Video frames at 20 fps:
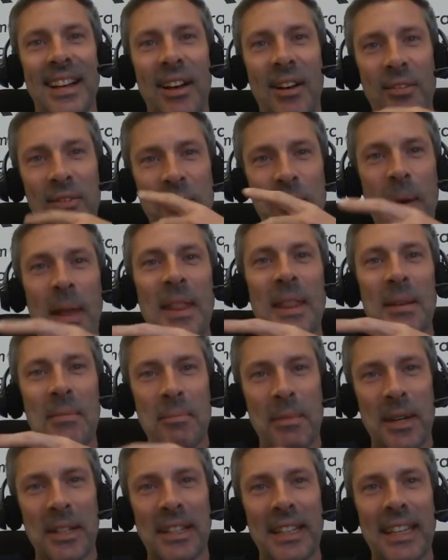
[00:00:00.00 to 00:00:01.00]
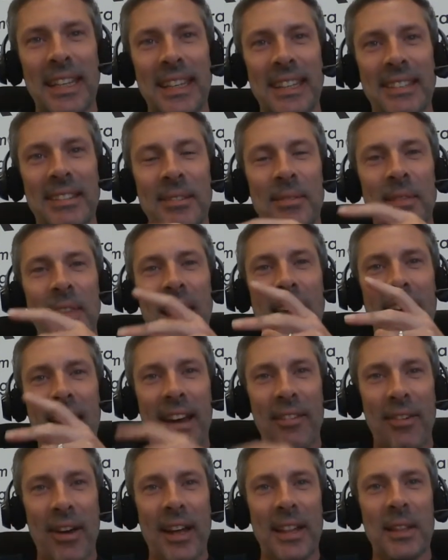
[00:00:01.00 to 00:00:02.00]
I've spent the money.
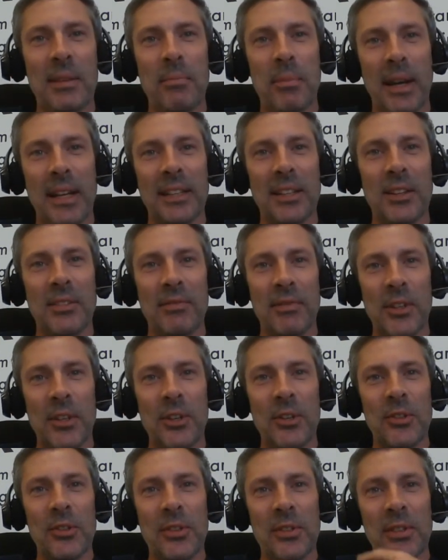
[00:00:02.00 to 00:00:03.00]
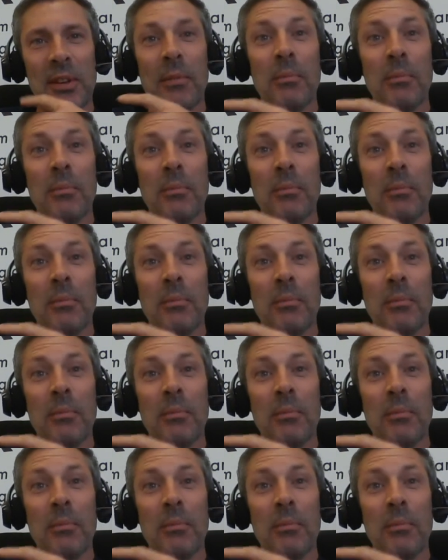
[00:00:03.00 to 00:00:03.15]
I've had the bad conversions.